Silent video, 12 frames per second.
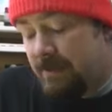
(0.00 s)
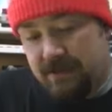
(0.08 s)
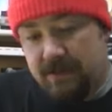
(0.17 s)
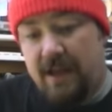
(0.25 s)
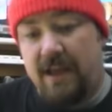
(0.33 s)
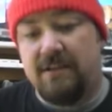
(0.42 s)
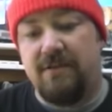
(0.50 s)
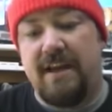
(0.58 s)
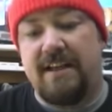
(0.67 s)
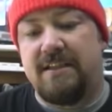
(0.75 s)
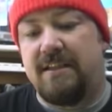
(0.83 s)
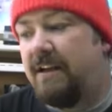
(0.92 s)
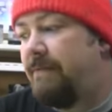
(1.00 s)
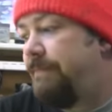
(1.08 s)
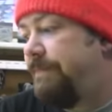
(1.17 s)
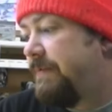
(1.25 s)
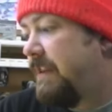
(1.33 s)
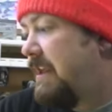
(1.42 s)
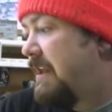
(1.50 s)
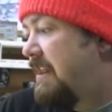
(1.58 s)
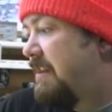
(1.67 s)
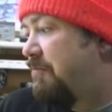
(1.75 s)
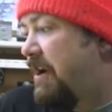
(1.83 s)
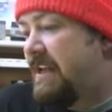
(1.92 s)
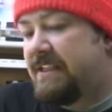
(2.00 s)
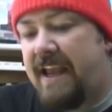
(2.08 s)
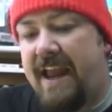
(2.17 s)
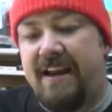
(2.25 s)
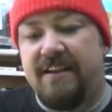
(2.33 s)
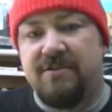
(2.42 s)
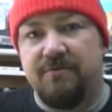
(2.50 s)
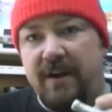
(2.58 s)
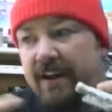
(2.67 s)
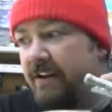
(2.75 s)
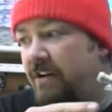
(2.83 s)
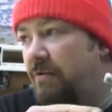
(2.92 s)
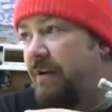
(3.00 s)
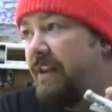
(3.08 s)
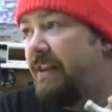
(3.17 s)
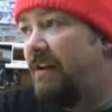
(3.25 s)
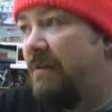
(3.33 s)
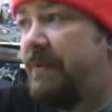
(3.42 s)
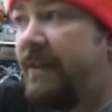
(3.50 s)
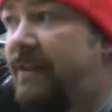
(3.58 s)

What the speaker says: Okay, so that's done. The brass cannons are ready to go in there, but